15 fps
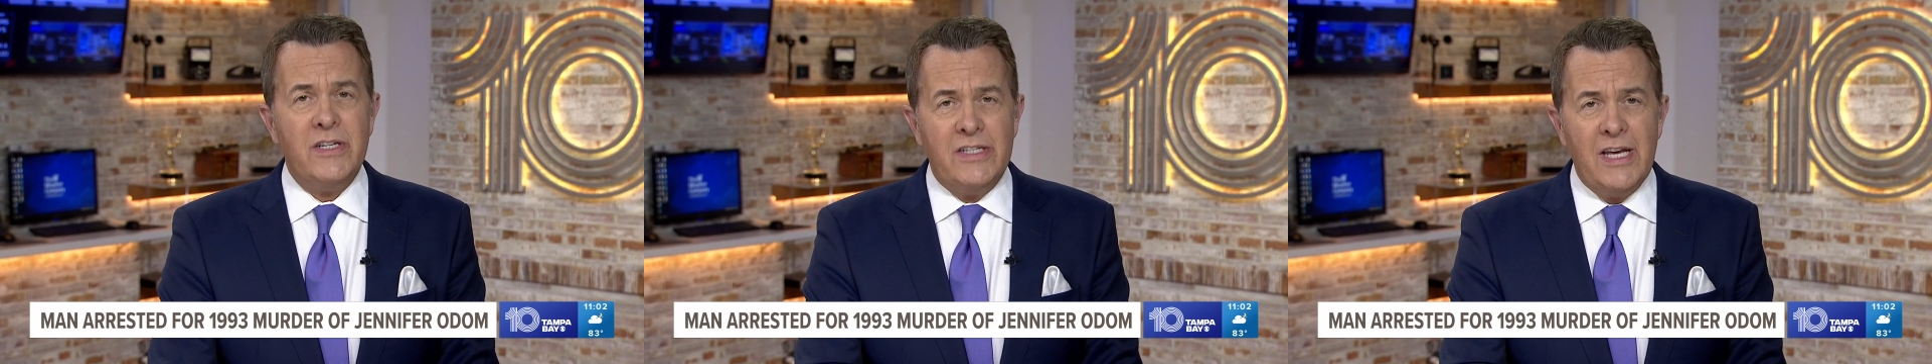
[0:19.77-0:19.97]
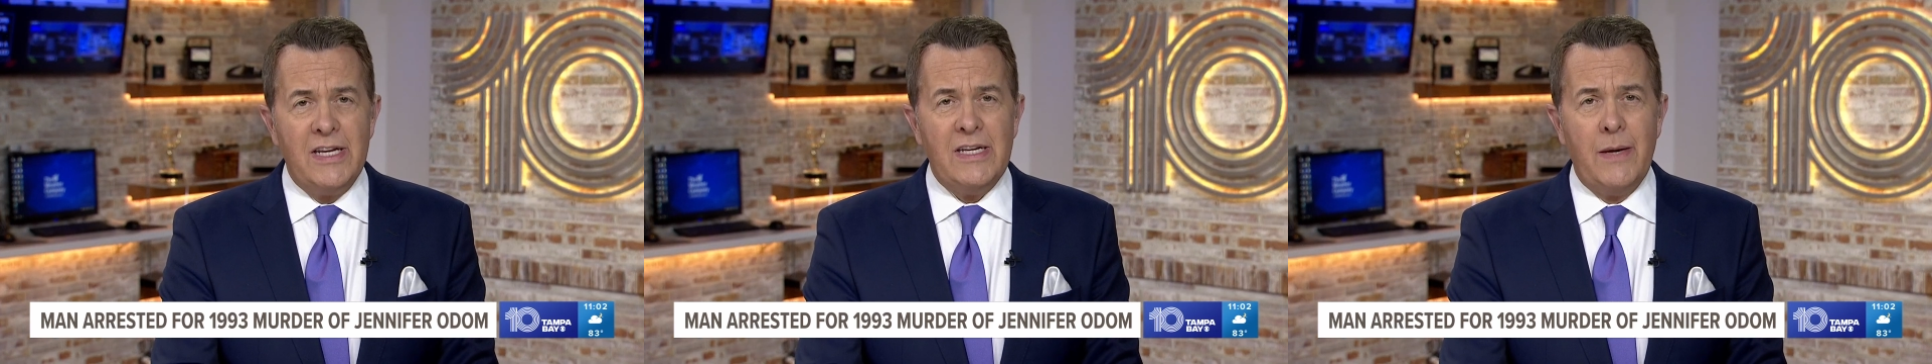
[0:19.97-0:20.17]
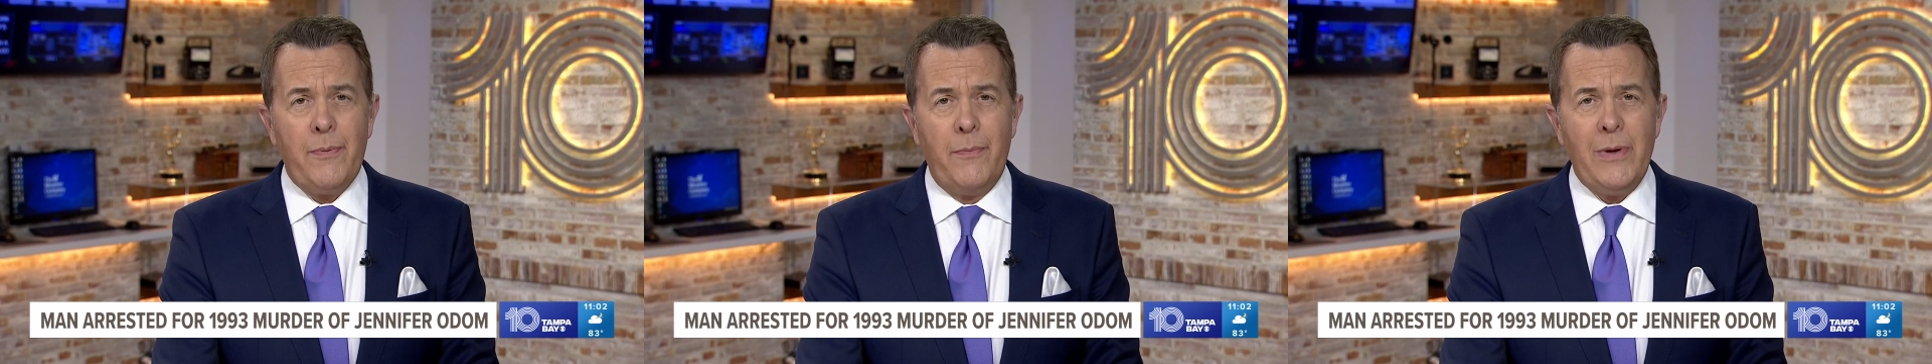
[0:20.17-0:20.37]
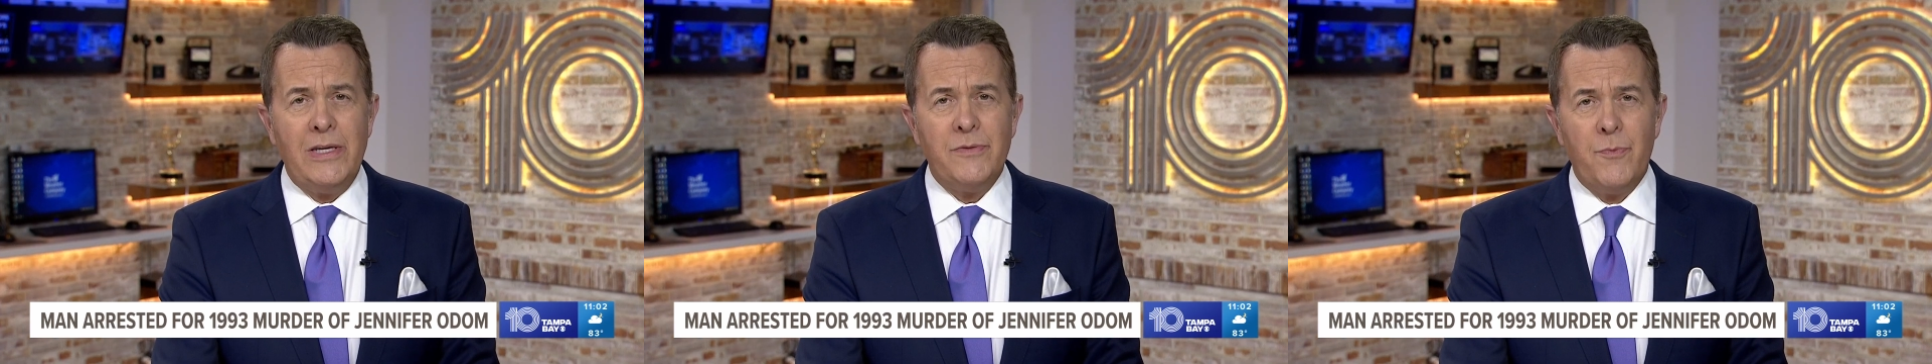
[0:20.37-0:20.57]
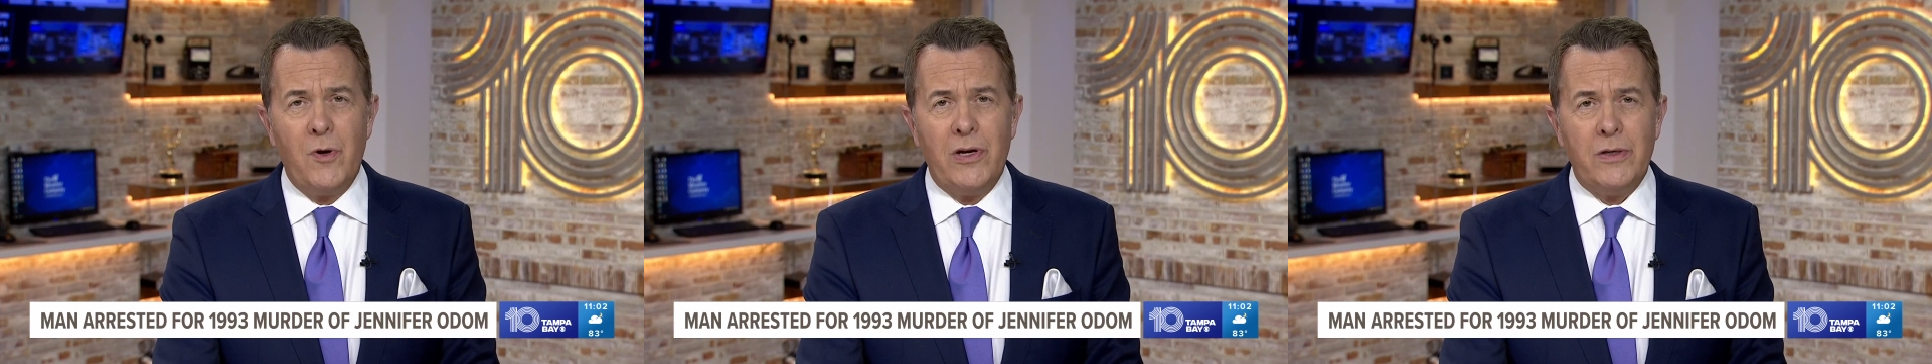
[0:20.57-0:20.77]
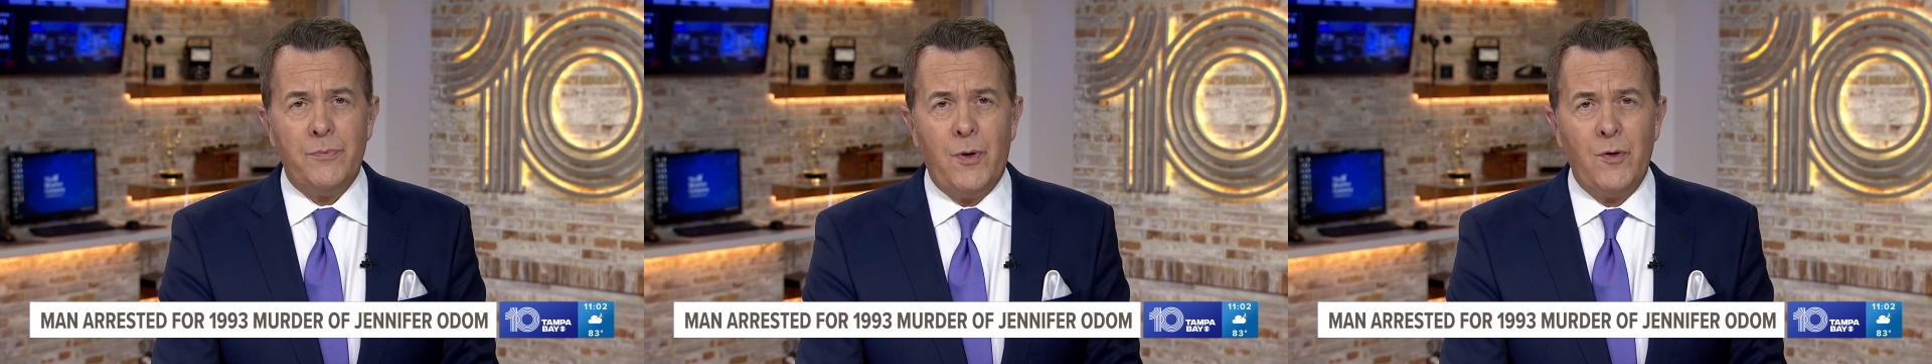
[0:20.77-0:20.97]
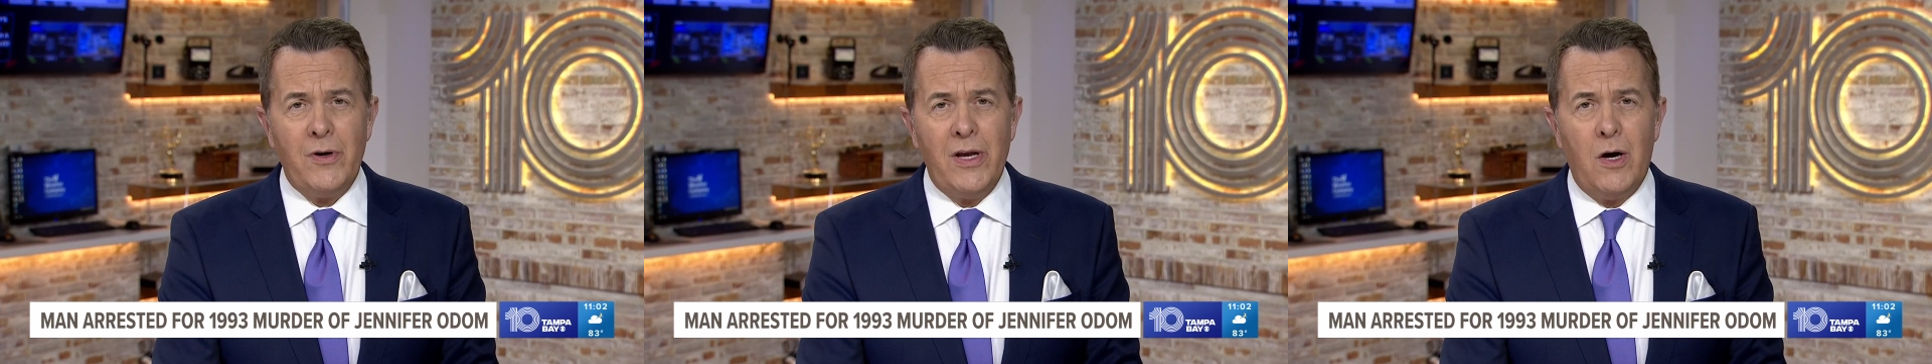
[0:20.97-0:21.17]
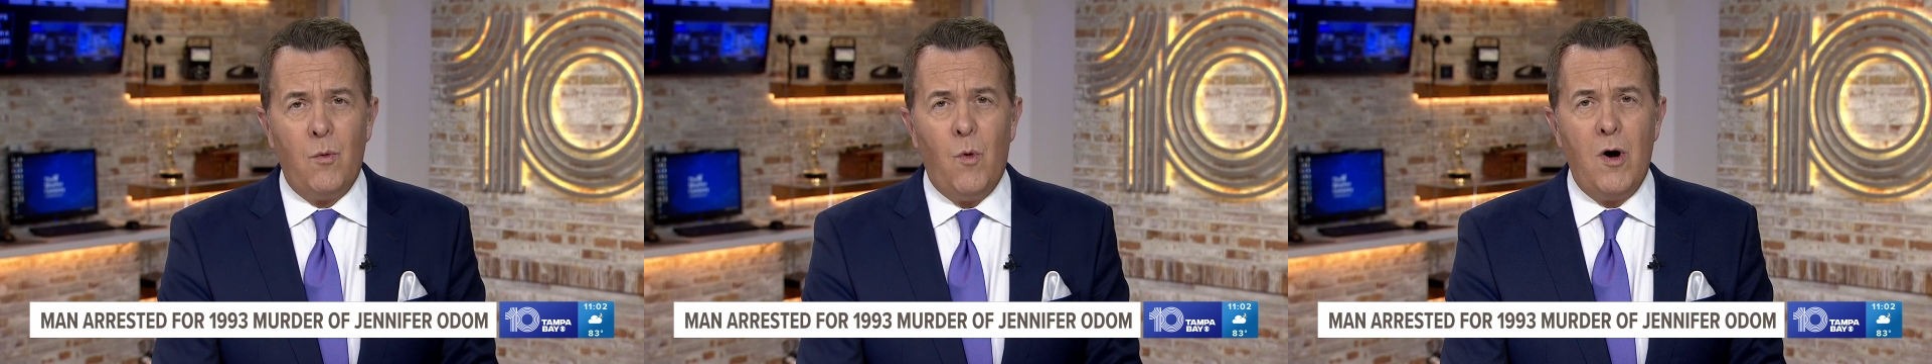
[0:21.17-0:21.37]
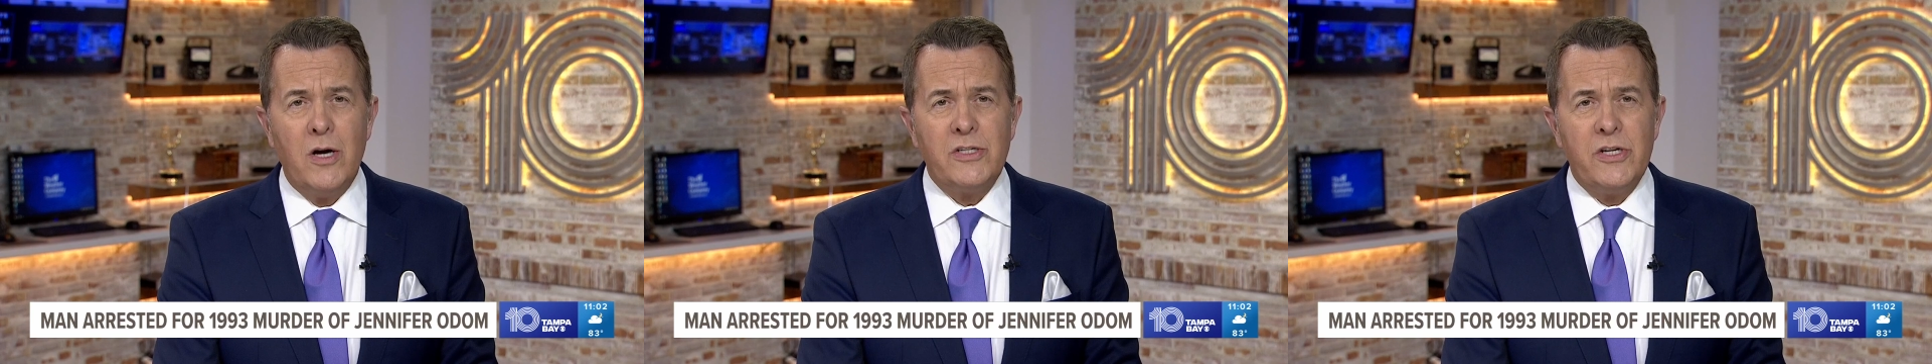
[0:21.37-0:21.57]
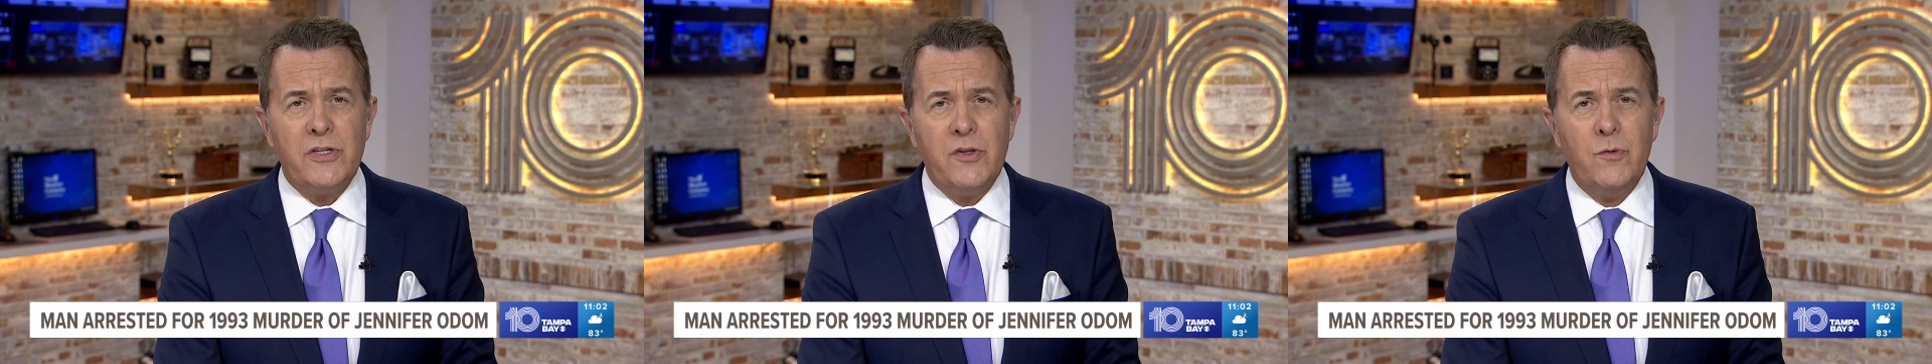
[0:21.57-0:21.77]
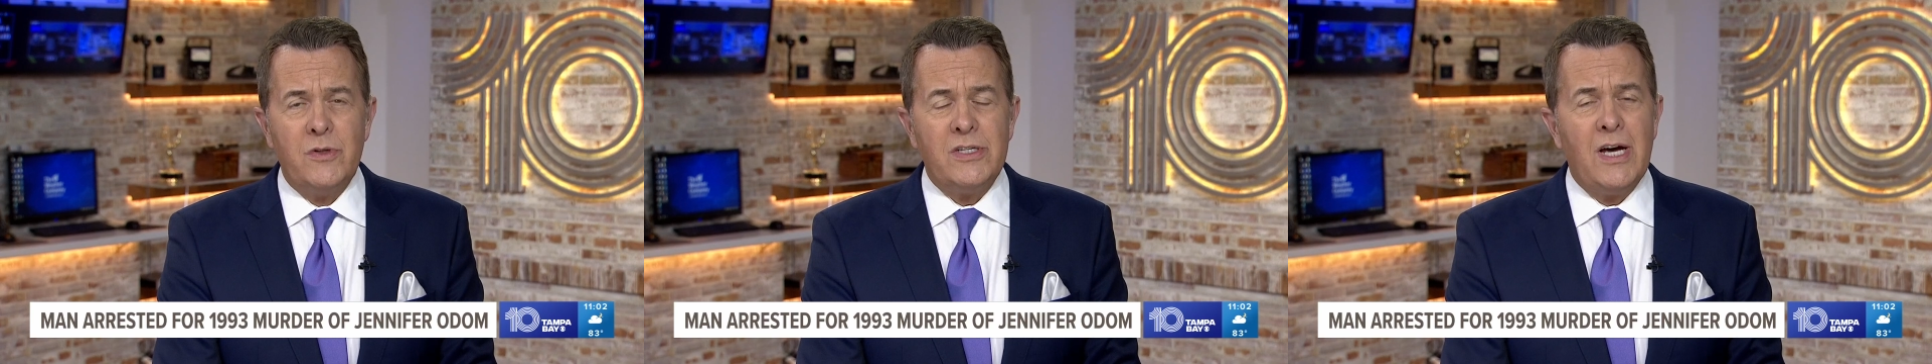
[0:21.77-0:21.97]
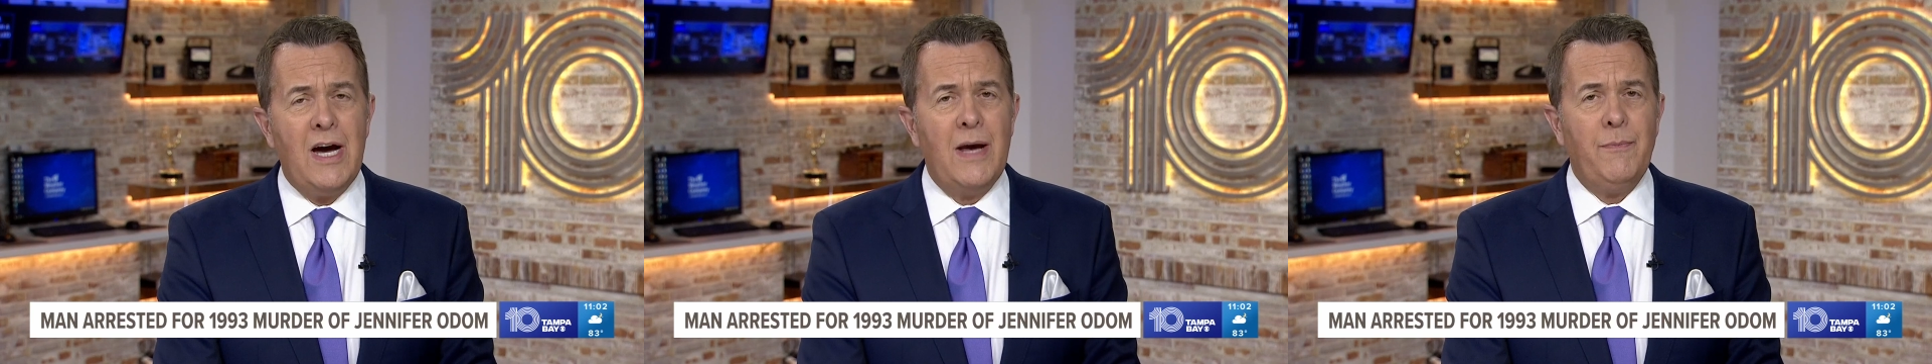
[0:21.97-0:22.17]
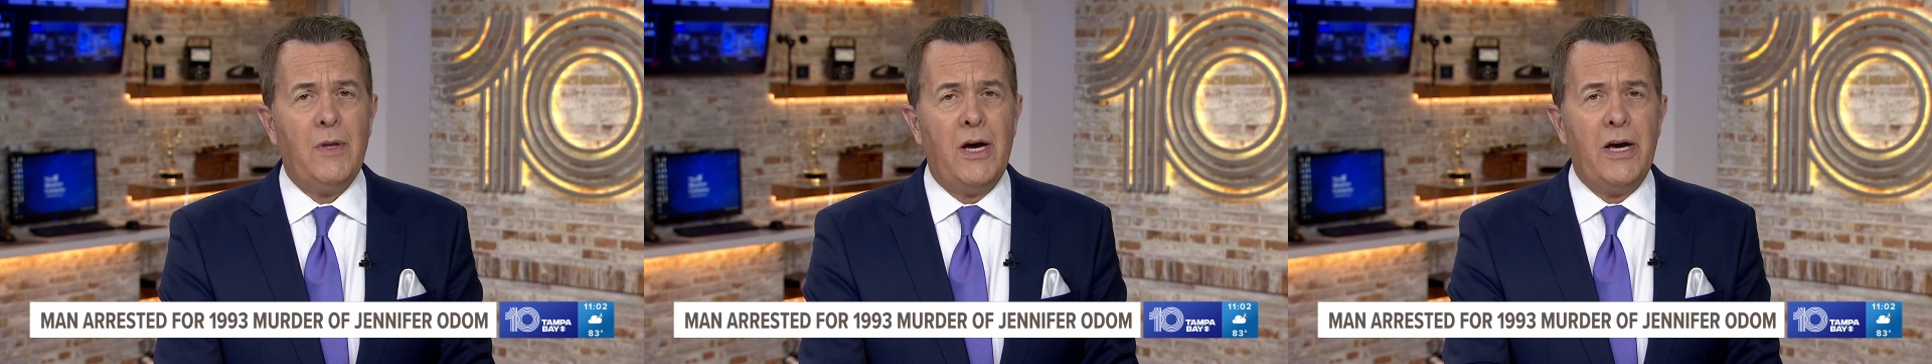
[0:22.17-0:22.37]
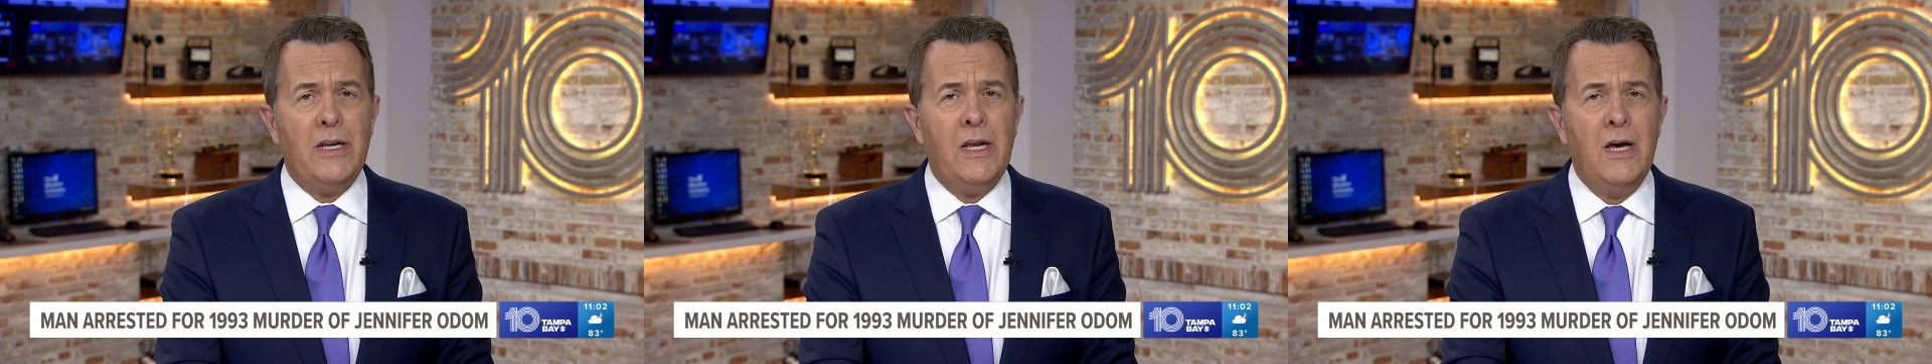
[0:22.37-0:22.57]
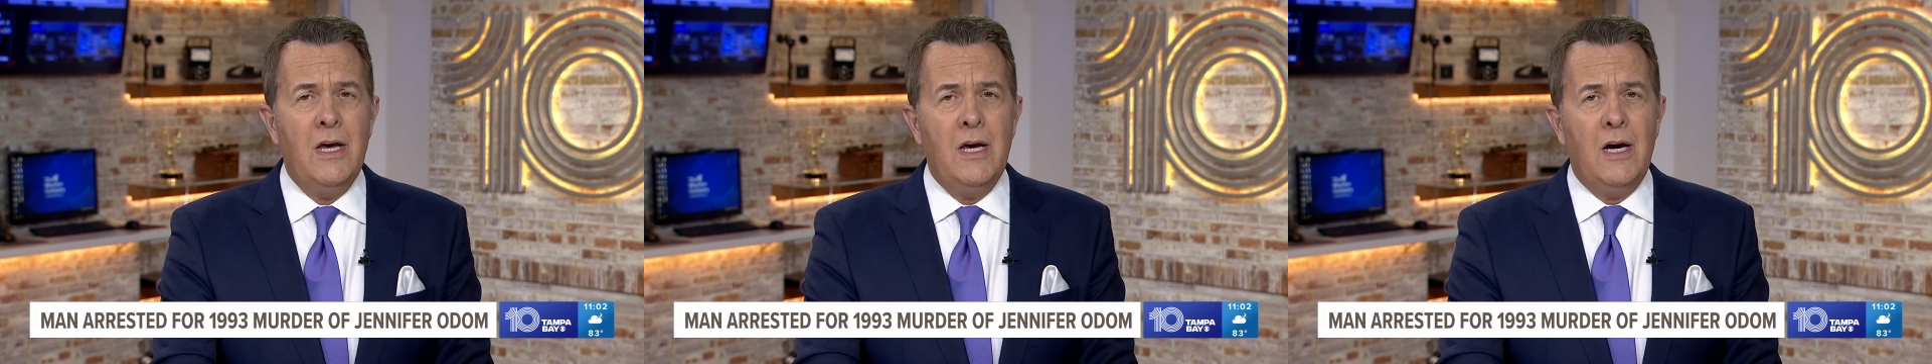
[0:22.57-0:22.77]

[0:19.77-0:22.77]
and 10 Tampa Bay's Miranda Parnell walks us through a timeline